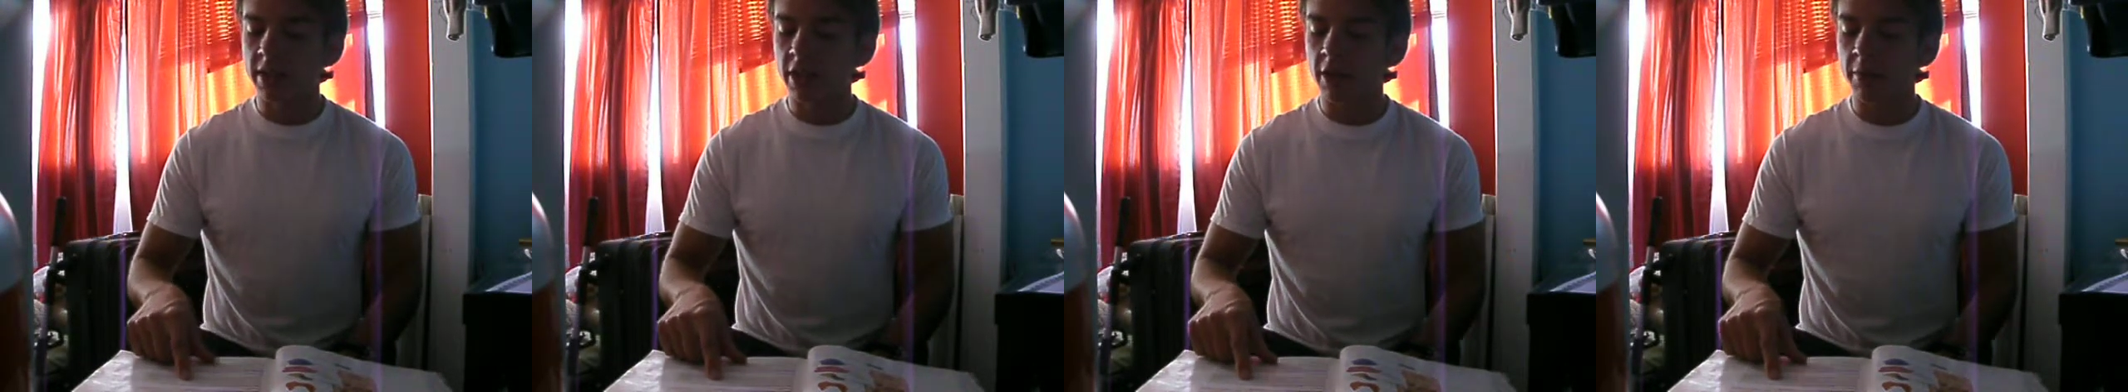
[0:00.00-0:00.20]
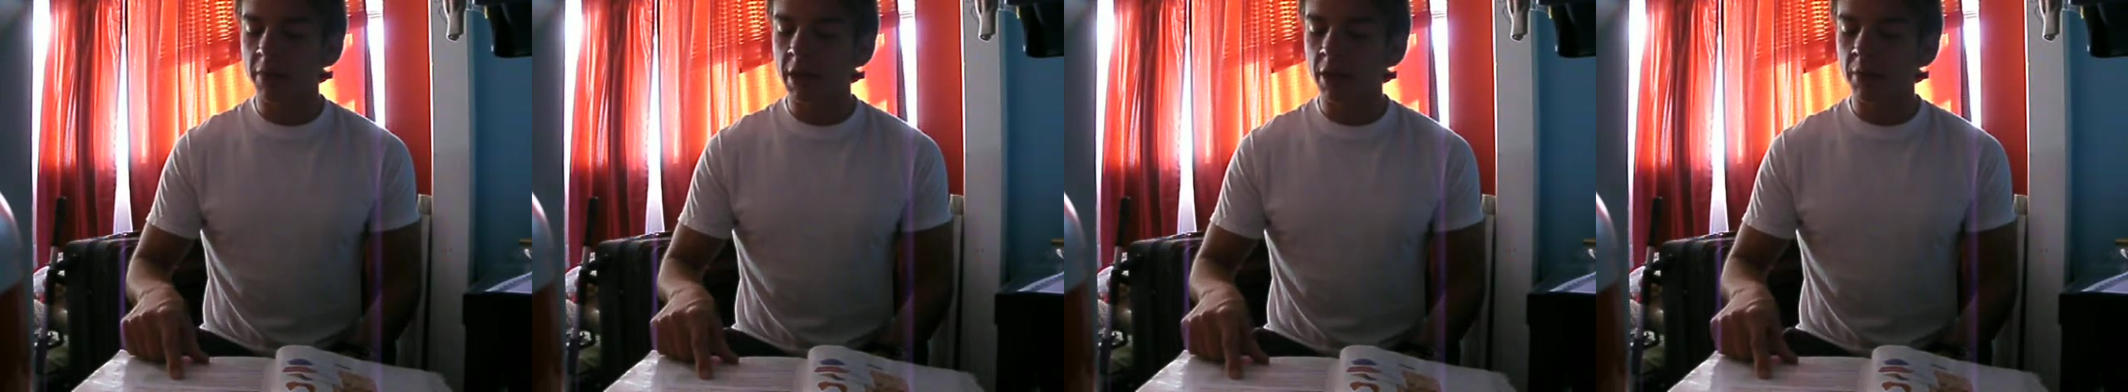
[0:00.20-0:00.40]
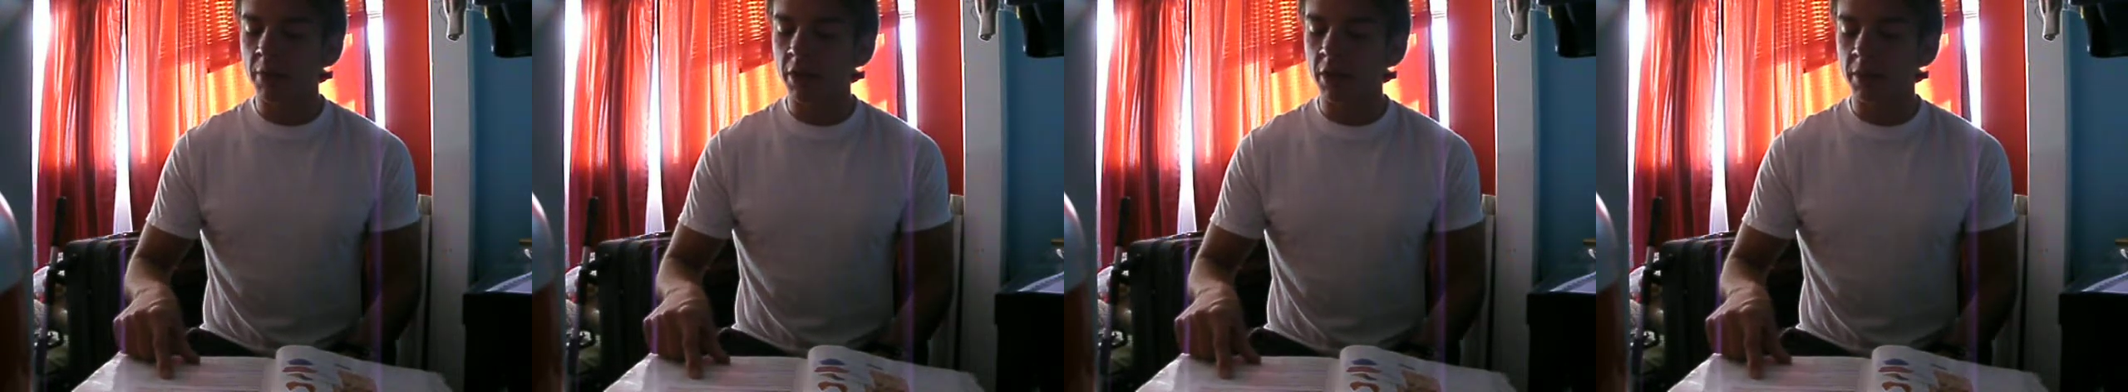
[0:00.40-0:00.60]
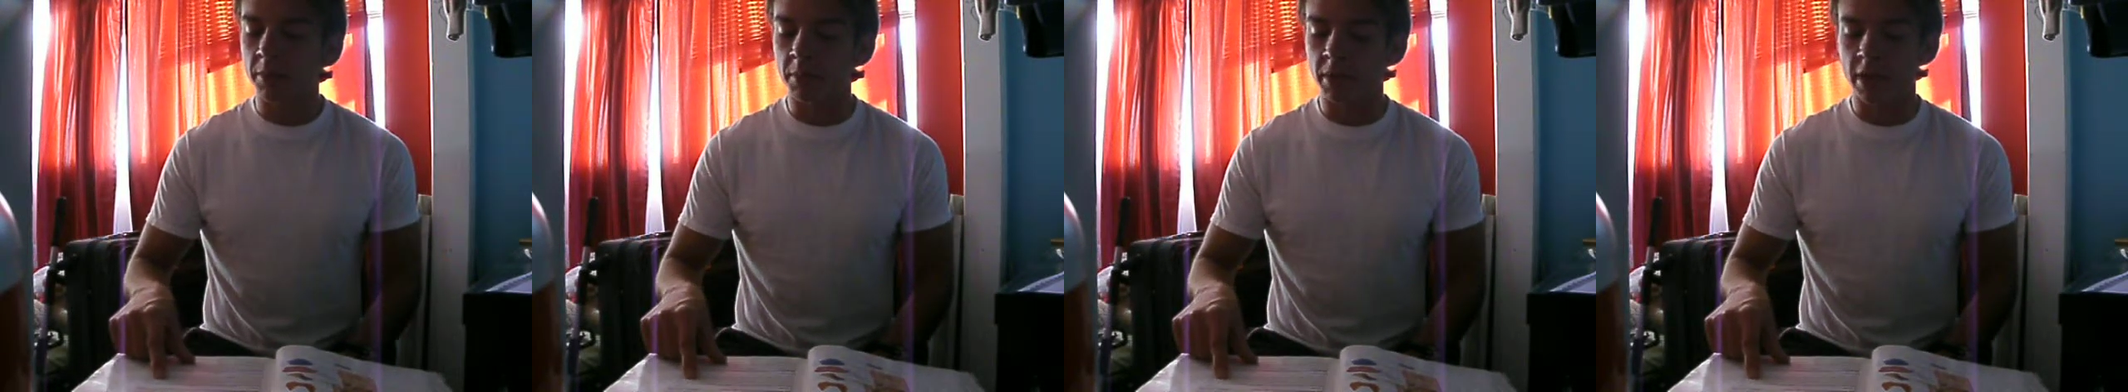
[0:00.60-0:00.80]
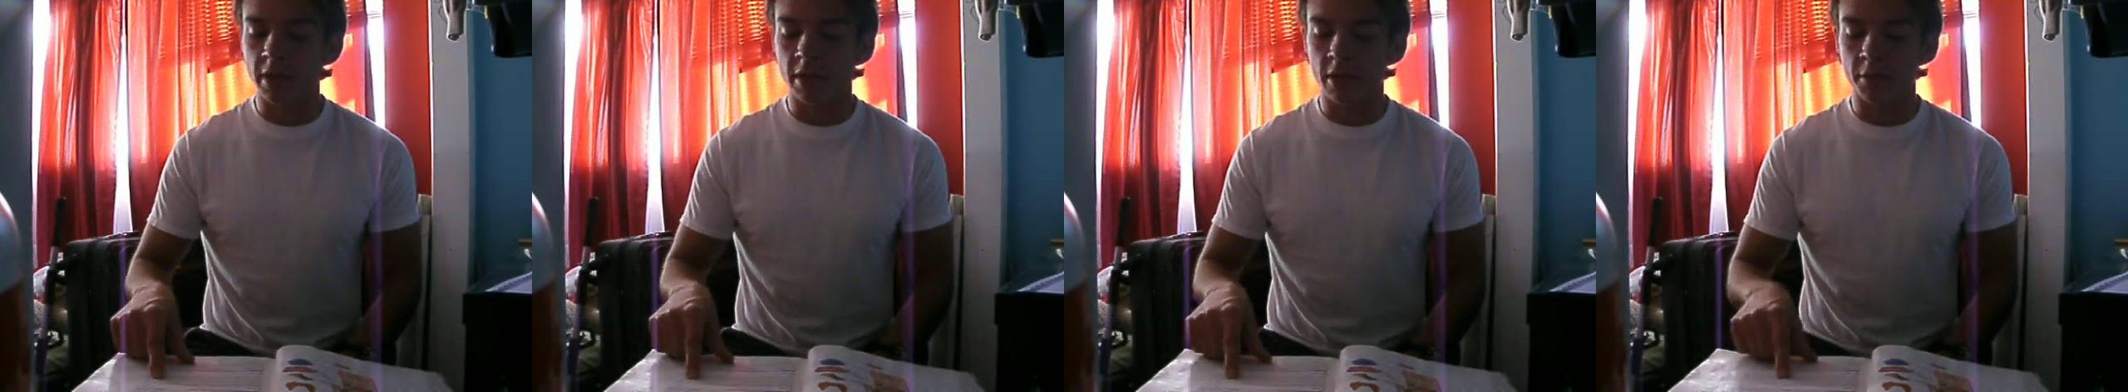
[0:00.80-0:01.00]
cell membrane
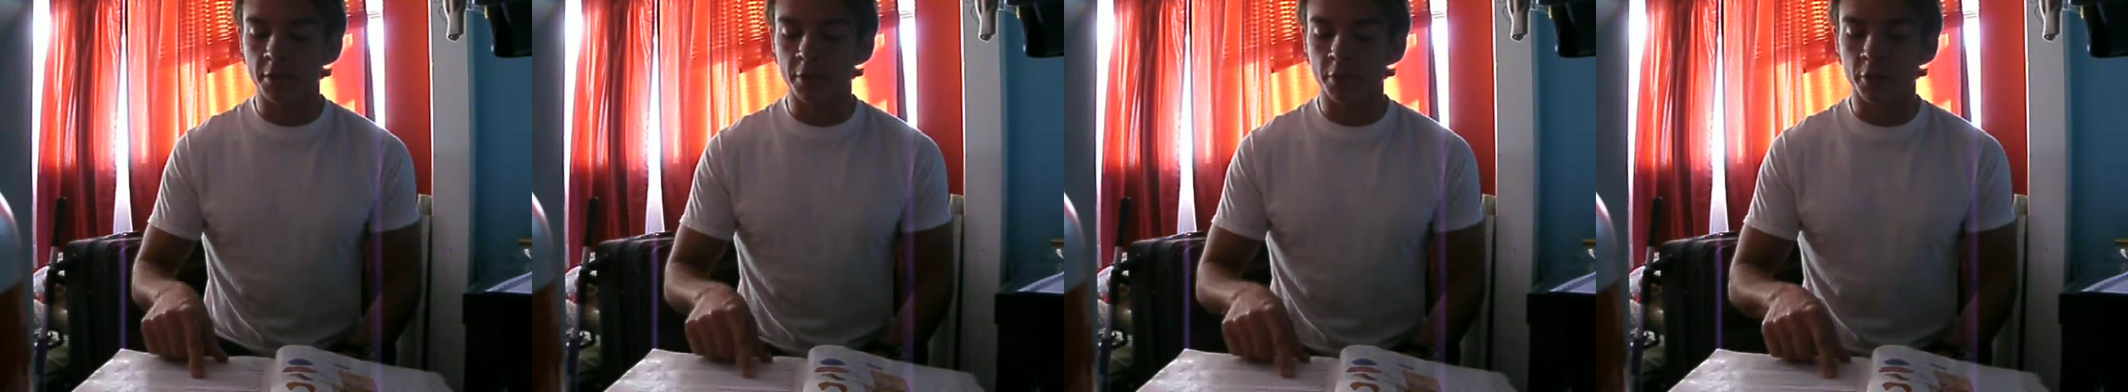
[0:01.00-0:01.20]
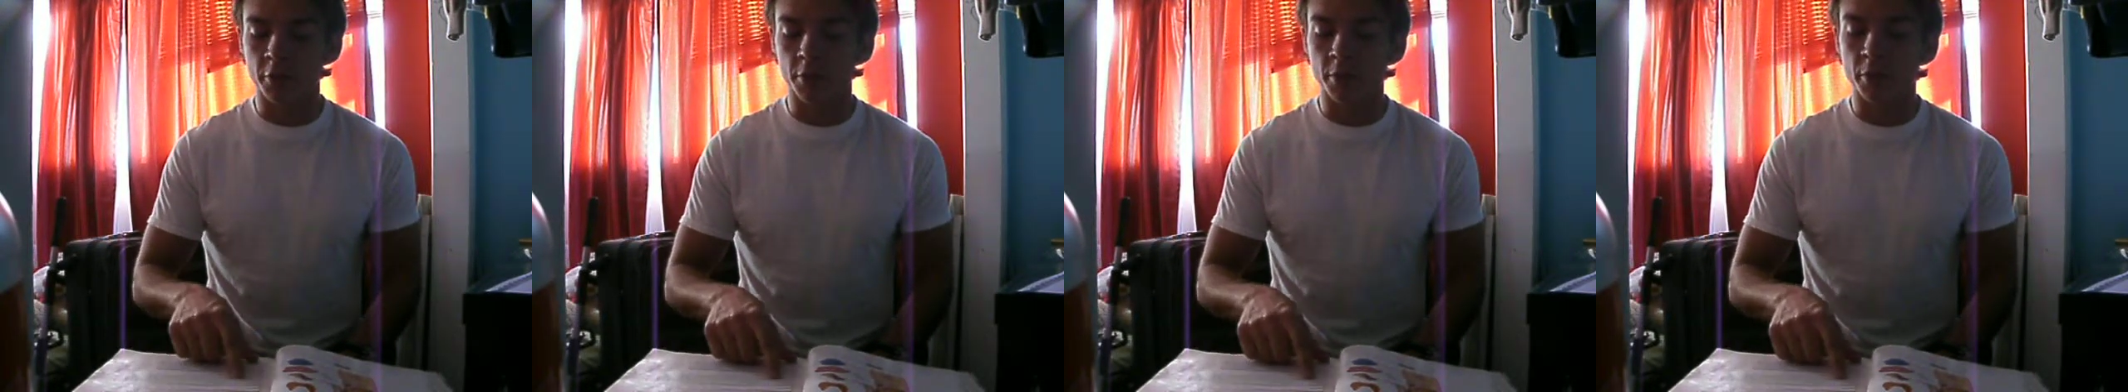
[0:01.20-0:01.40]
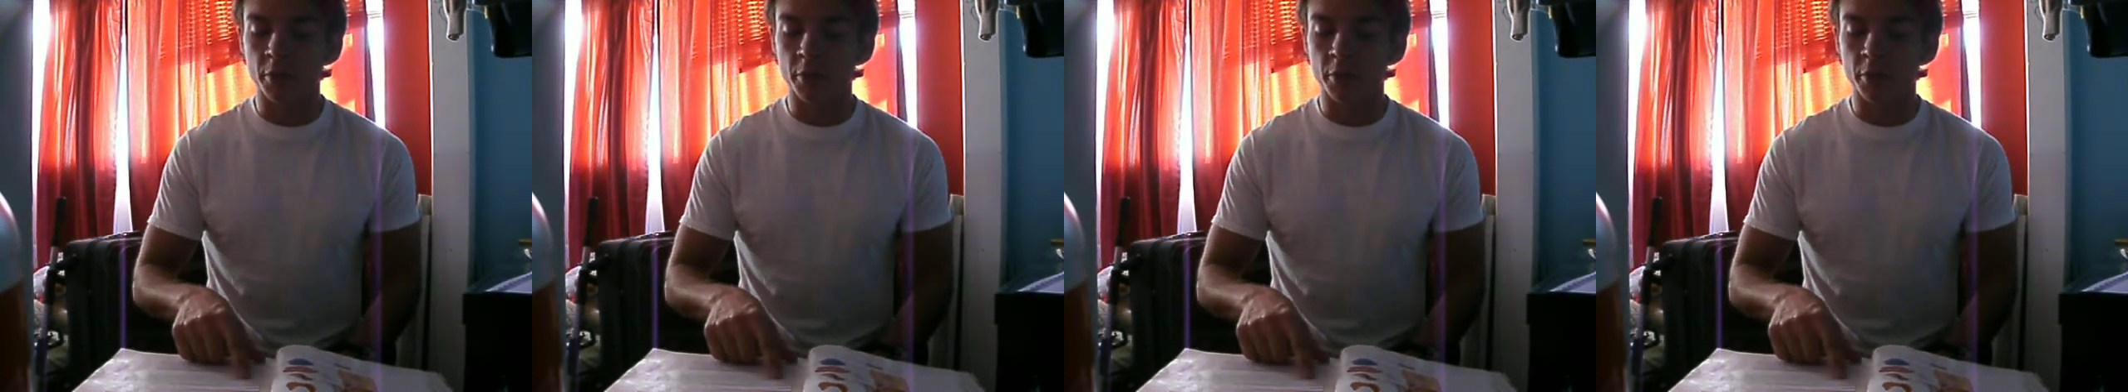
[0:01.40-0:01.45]
becomes more